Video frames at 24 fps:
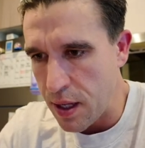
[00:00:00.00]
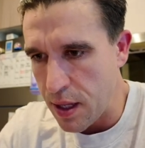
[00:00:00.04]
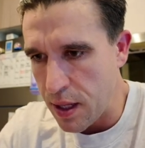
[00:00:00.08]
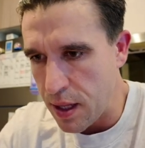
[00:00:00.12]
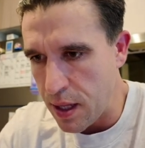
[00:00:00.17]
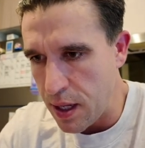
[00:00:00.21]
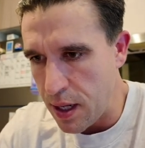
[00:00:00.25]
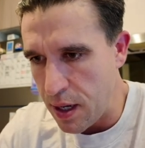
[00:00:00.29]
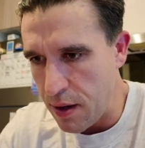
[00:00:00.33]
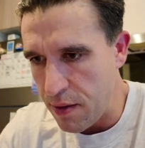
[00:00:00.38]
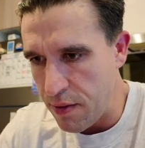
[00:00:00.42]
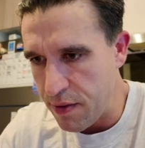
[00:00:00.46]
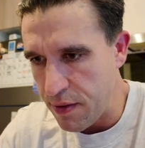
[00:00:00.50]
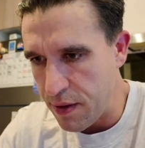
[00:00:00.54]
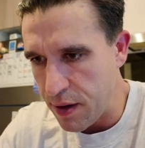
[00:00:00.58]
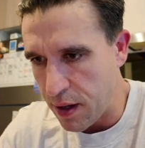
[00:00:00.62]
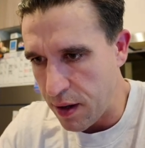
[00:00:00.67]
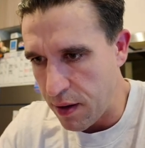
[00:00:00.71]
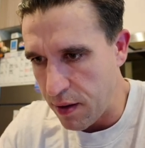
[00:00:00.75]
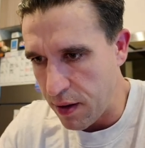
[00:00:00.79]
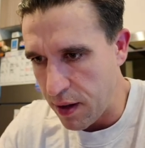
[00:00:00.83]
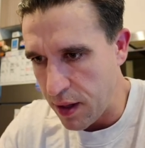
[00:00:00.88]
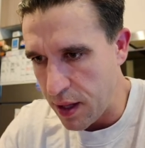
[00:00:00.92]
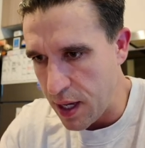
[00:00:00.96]
And
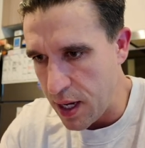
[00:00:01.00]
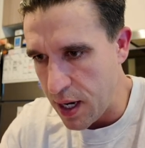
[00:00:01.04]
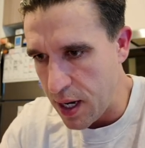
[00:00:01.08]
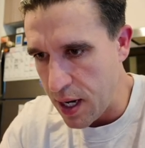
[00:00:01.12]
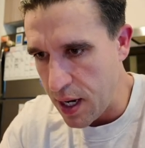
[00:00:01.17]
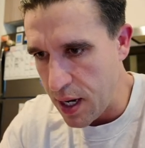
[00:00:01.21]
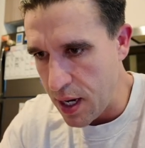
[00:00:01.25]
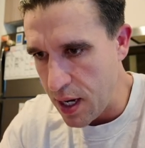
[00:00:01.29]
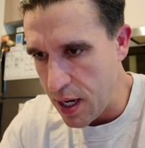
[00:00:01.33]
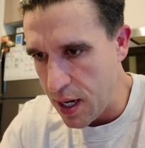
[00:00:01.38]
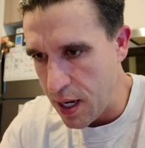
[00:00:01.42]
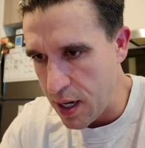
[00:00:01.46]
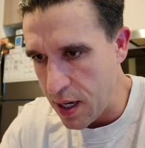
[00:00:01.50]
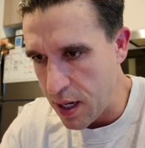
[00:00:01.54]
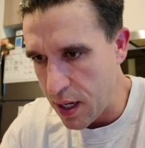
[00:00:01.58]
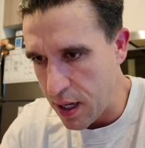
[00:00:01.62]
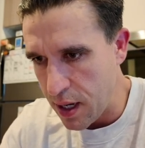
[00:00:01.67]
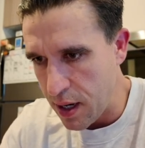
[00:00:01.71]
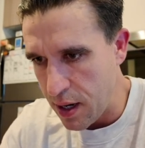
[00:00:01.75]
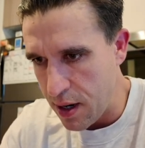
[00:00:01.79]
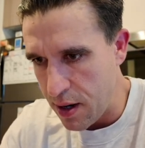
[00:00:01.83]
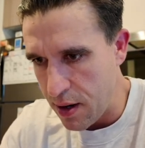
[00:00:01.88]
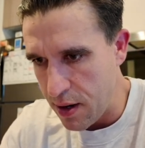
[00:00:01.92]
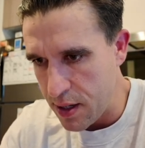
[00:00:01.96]
figuring that out,
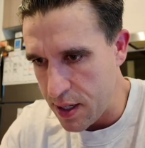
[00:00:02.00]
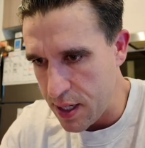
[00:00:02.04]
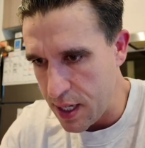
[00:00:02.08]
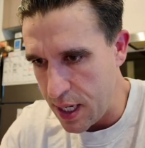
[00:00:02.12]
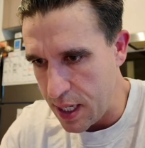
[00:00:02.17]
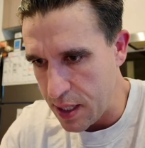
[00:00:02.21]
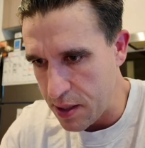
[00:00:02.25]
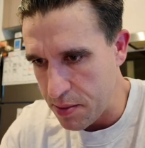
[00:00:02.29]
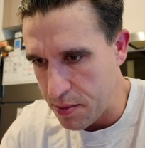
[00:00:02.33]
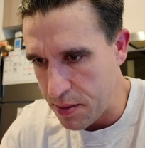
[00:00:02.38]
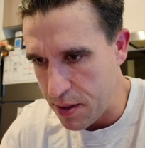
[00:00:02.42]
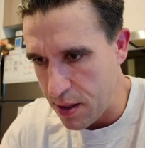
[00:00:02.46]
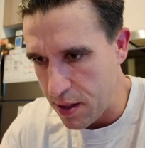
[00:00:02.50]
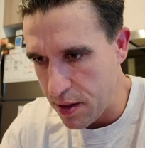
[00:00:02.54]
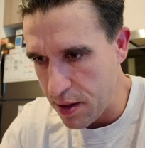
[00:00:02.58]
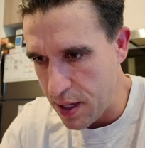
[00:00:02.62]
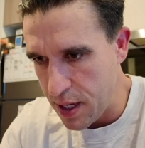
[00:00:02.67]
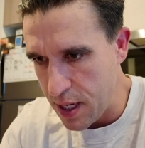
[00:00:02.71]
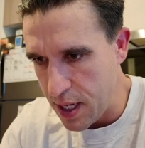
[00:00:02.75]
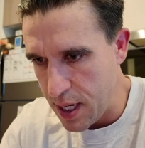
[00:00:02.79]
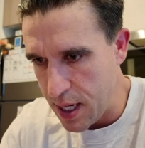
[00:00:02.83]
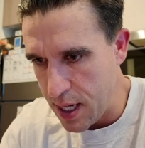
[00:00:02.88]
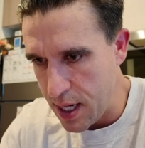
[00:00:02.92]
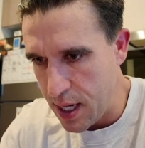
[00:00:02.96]
get our attachment on
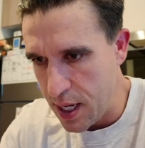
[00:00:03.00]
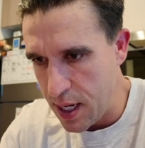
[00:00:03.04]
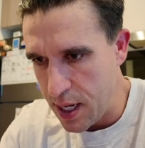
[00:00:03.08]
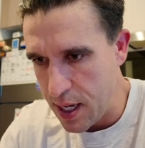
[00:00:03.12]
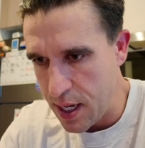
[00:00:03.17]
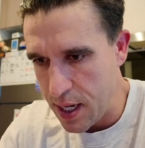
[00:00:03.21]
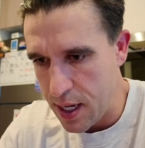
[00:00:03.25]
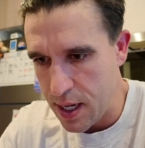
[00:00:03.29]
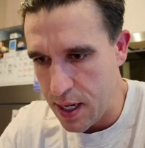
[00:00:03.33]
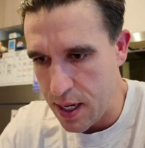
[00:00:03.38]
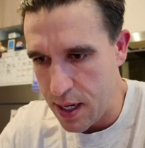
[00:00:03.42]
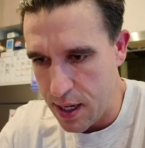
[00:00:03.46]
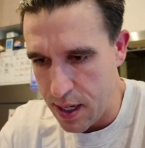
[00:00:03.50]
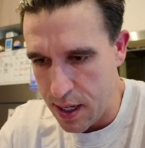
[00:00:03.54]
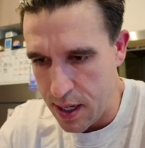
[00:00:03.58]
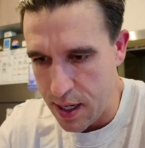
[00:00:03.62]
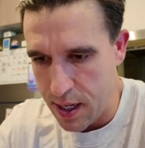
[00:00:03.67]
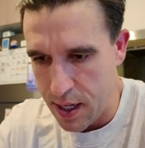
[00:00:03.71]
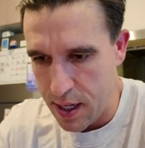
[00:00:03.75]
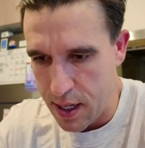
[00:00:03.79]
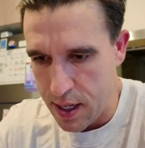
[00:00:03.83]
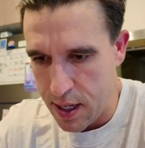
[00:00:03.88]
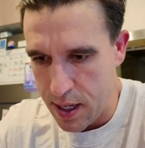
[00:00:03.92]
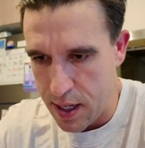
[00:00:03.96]
there.
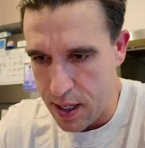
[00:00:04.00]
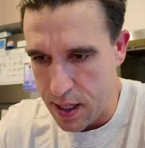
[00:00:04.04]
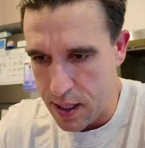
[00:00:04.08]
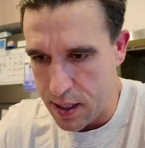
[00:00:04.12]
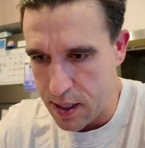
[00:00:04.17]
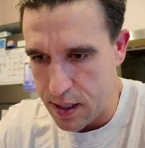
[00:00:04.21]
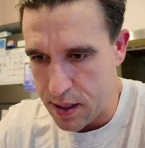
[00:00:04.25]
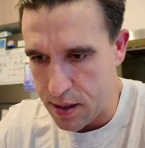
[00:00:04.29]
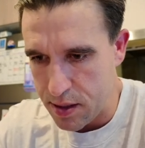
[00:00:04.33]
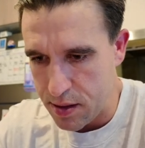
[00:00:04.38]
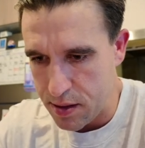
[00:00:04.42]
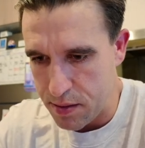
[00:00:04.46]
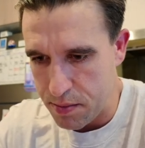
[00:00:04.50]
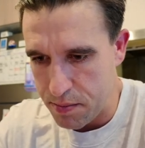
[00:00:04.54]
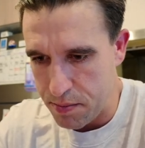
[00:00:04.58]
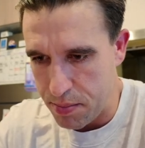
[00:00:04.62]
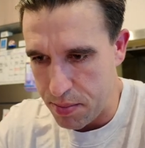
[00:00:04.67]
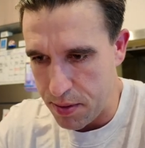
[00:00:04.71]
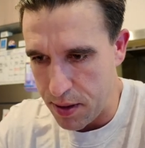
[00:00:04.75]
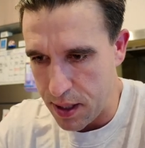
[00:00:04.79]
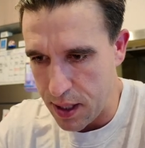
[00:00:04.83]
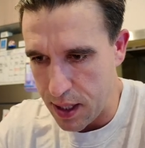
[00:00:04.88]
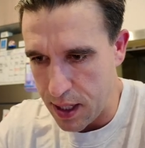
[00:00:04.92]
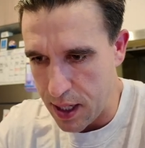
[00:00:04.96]

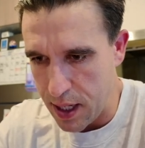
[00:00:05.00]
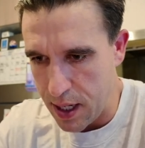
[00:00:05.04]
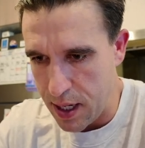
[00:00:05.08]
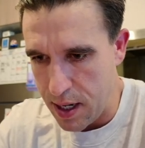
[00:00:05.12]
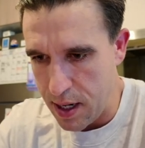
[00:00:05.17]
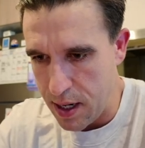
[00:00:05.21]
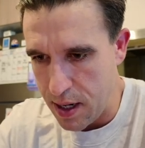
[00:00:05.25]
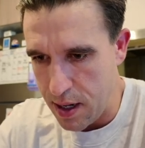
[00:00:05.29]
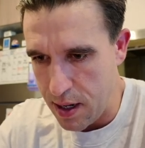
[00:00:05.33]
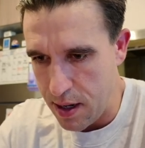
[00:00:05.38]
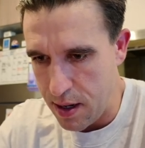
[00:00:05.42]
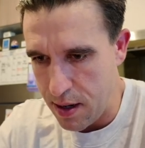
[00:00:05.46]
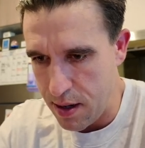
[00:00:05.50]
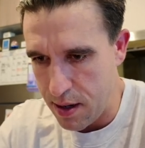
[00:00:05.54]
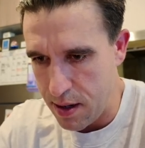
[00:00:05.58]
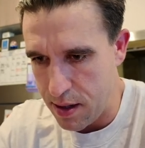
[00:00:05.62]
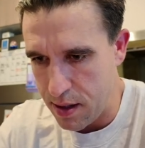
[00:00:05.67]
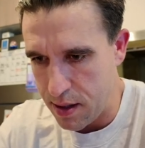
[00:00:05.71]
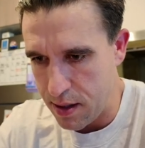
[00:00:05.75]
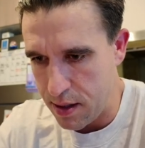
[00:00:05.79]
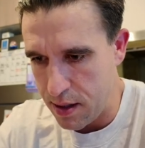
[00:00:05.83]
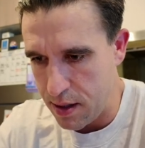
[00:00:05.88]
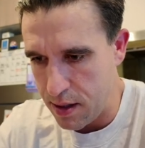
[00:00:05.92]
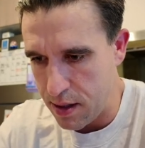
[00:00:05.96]
Split,
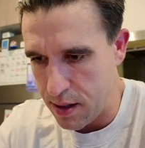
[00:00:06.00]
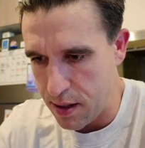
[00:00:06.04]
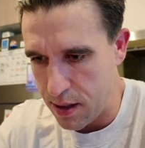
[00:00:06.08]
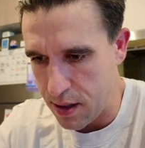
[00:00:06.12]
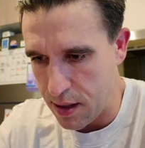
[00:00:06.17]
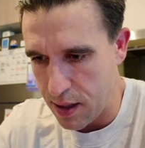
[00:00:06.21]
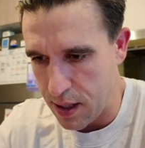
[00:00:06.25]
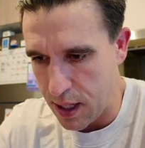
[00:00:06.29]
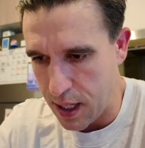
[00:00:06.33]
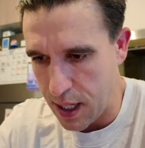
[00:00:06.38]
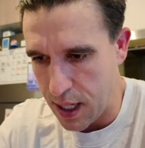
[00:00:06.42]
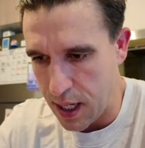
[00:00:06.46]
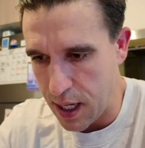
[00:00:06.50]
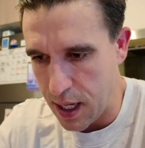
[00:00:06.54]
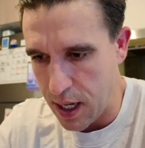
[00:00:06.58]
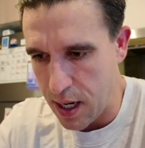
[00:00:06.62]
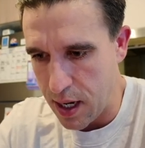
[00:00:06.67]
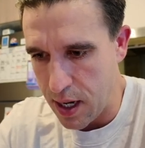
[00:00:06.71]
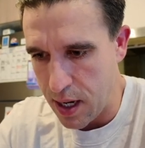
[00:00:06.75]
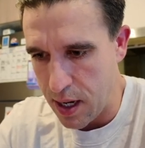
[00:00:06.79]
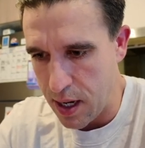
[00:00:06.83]
delete,